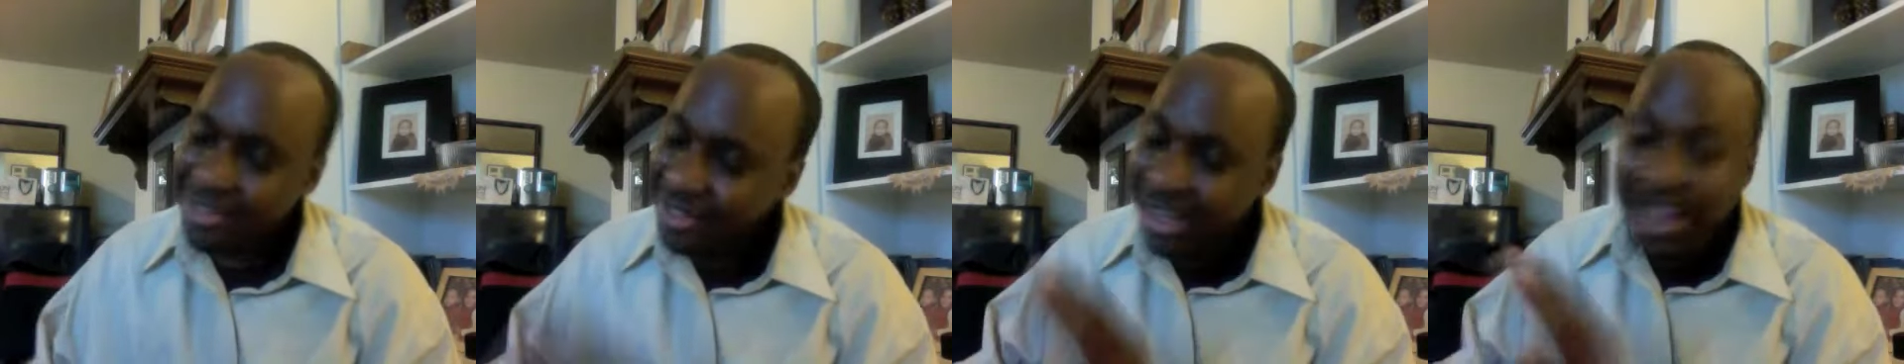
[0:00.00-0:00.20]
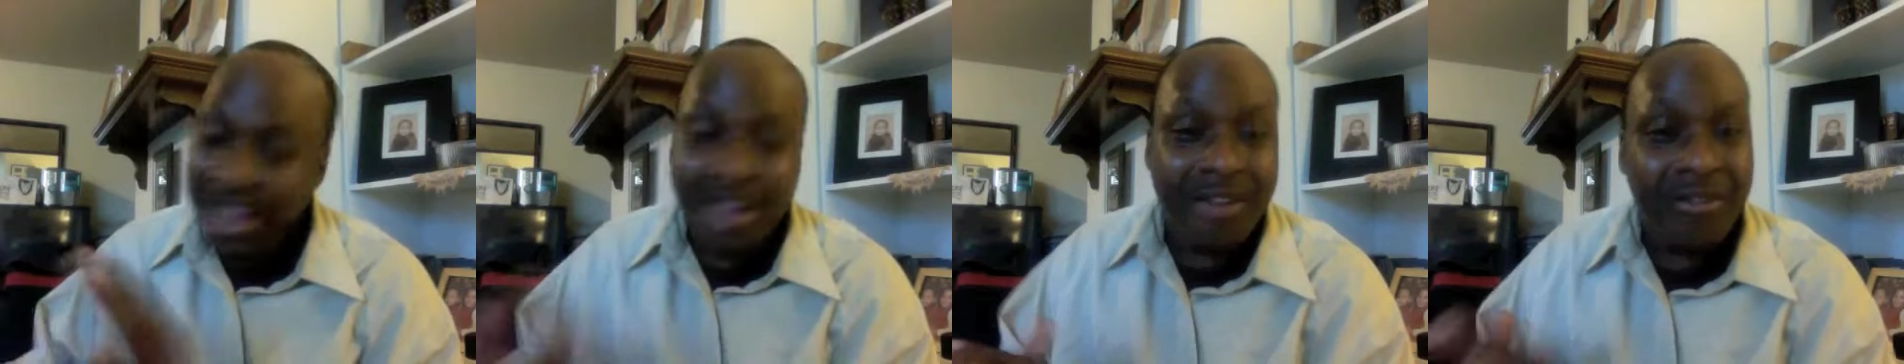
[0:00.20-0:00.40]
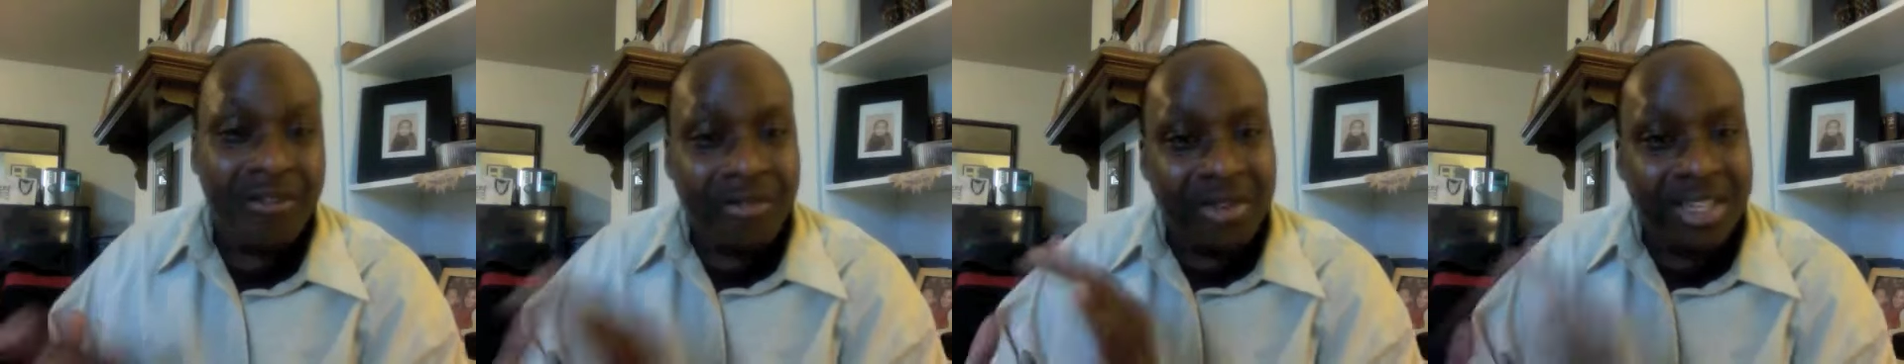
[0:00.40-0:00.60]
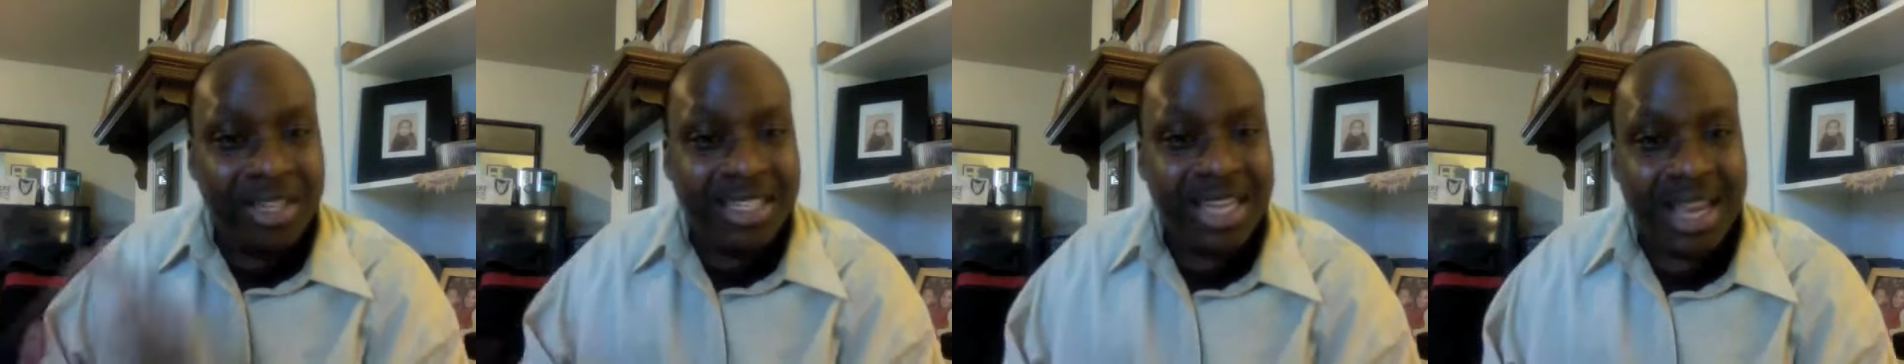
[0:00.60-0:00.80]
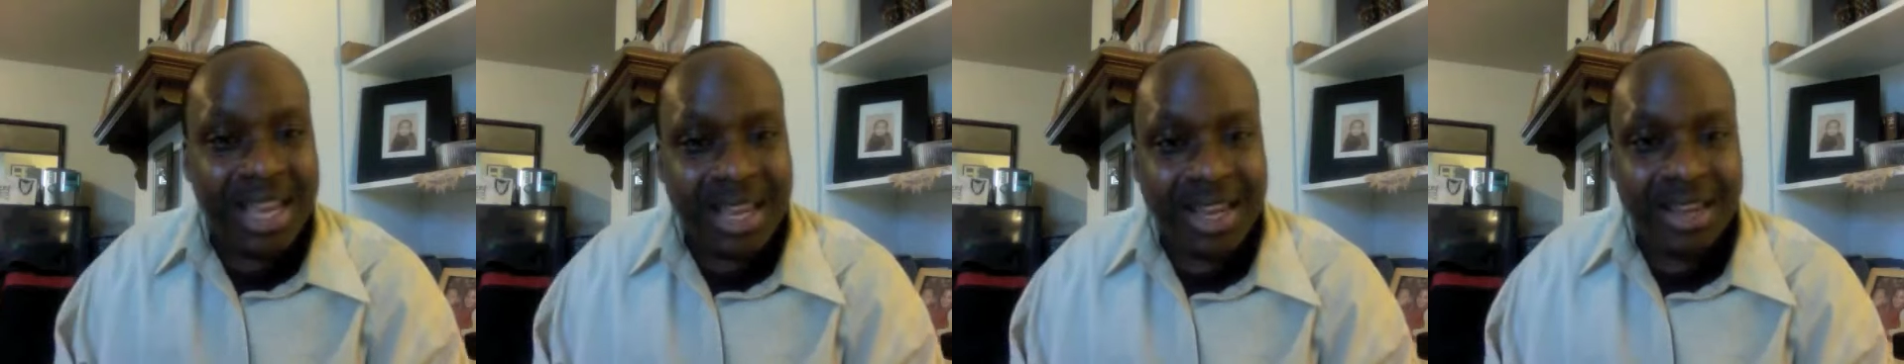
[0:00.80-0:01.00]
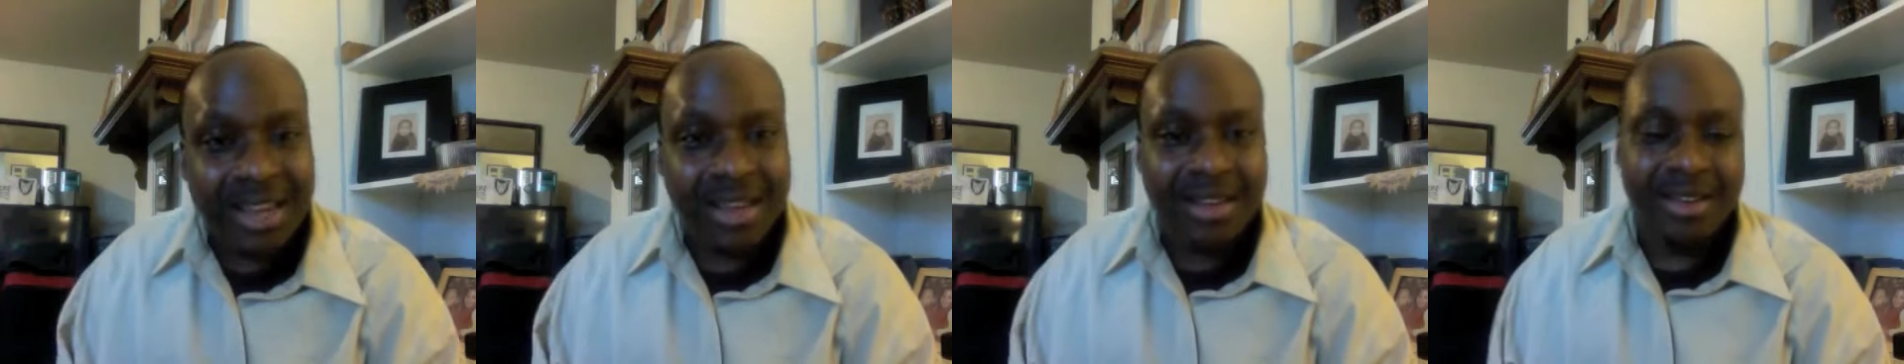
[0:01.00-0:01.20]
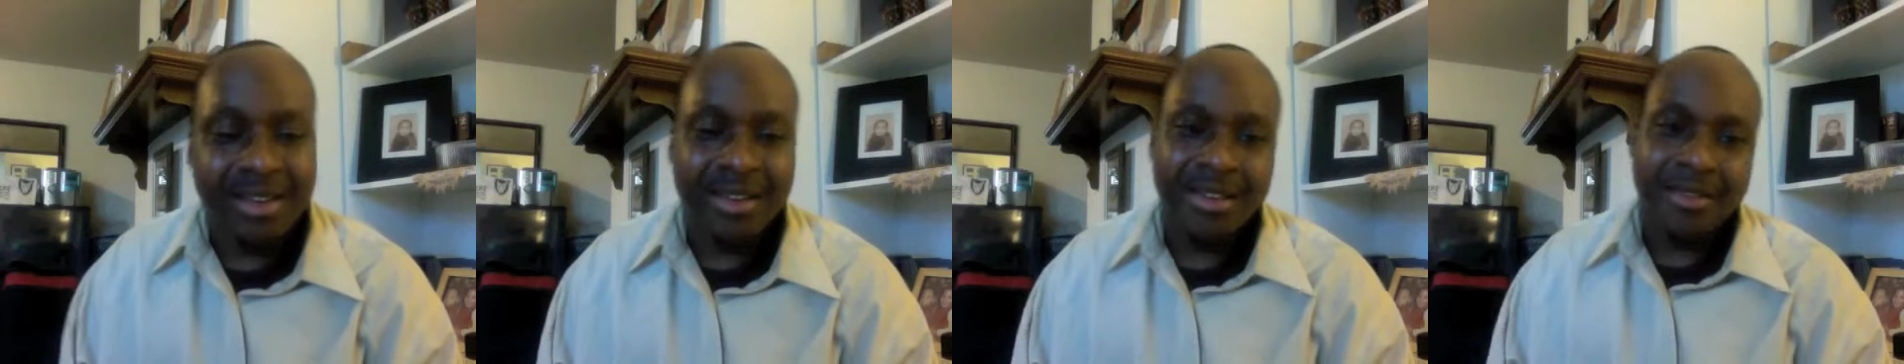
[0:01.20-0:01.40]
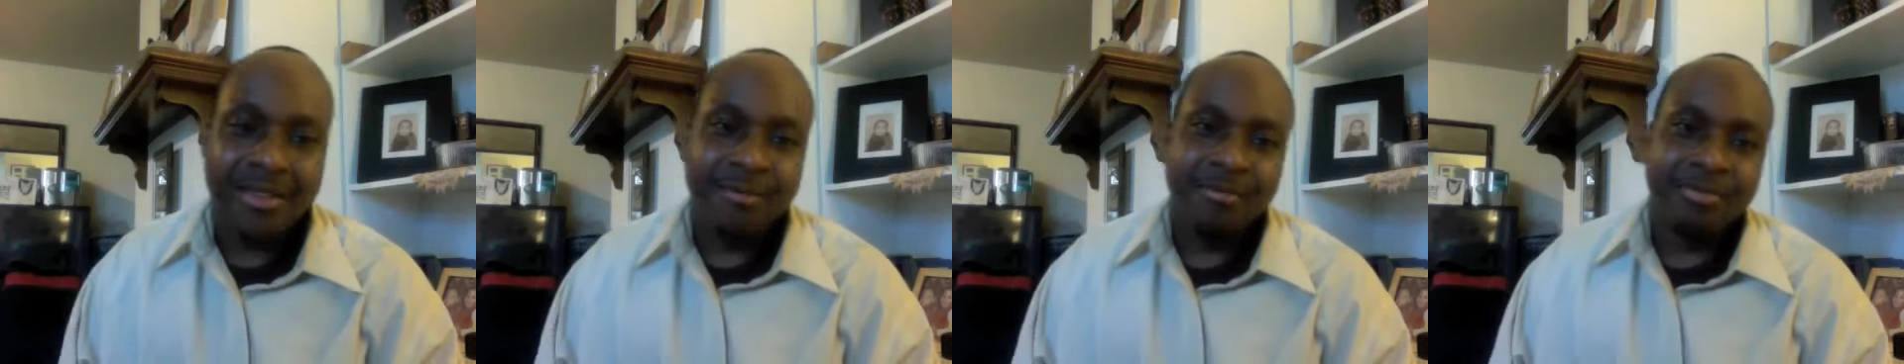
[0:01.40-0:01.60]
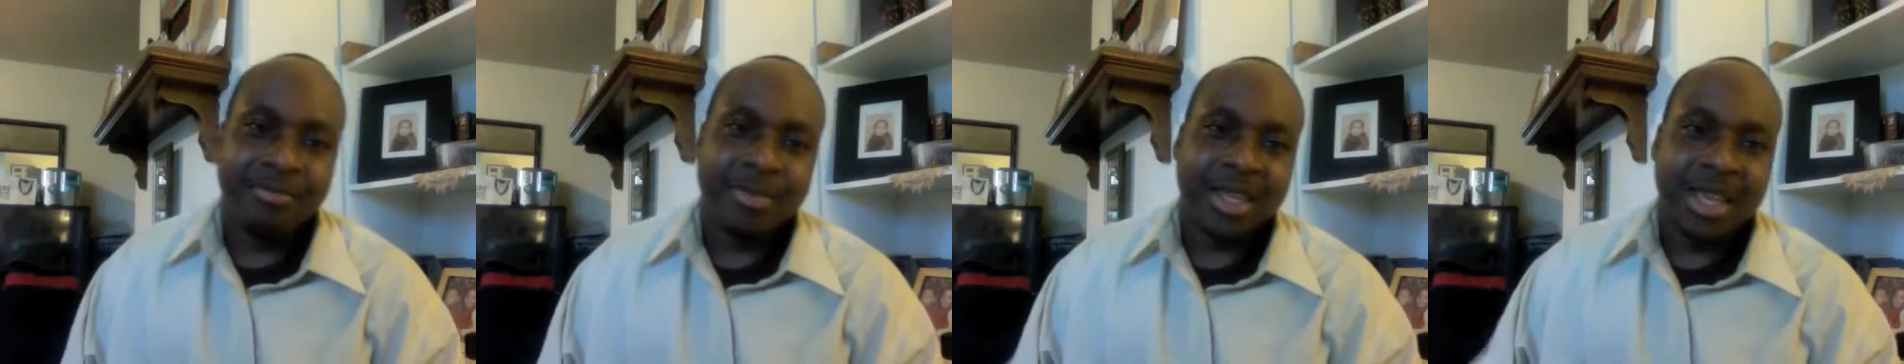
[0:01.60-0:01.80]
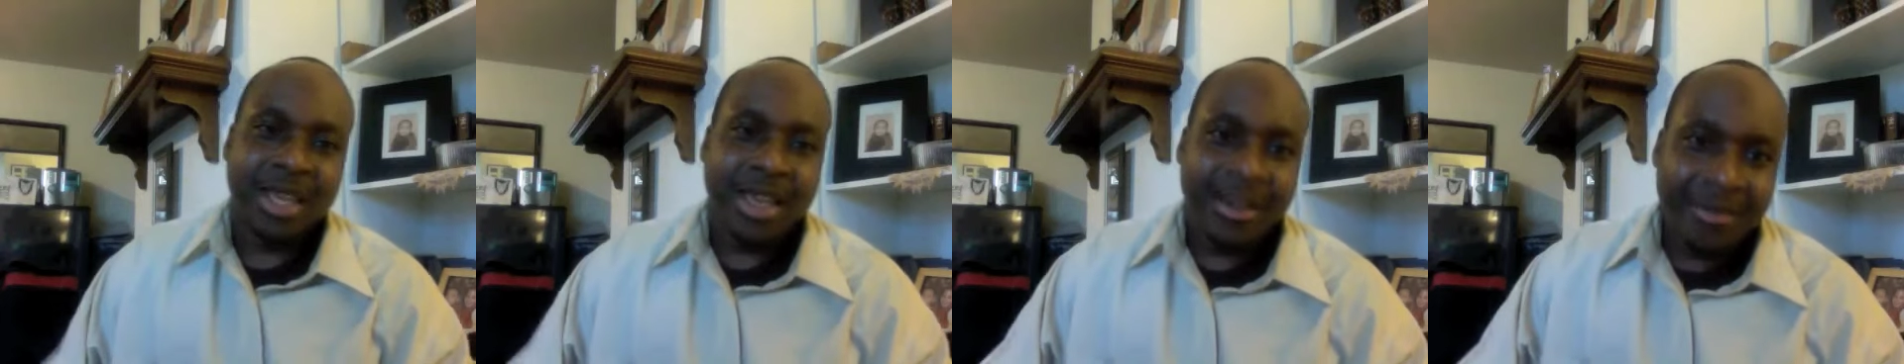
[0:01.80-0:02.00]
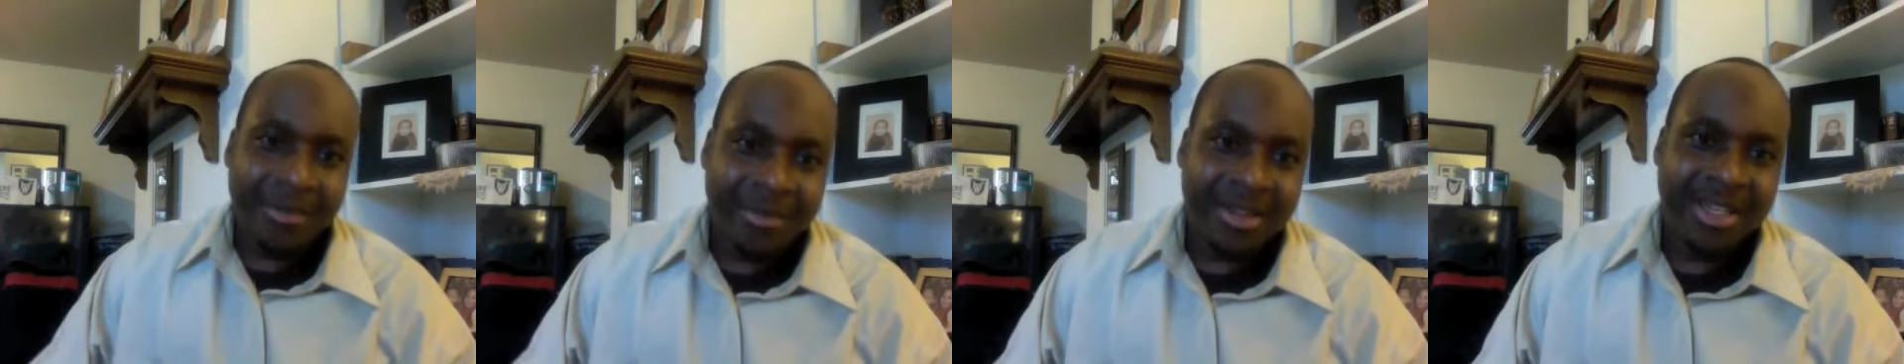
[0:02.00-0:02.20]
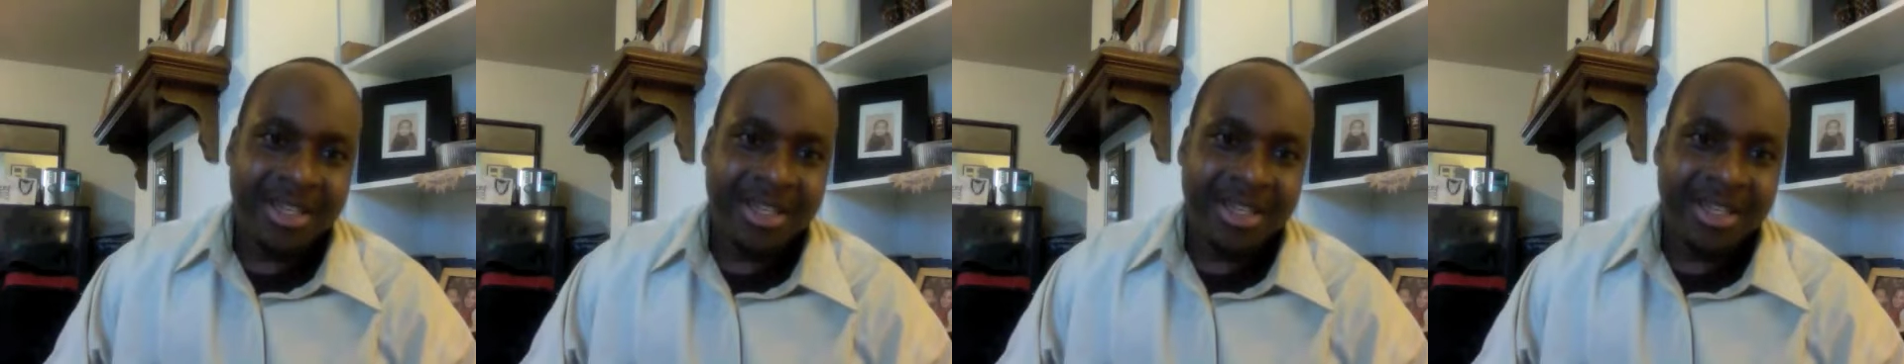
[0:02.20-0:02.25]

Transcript: Every day, every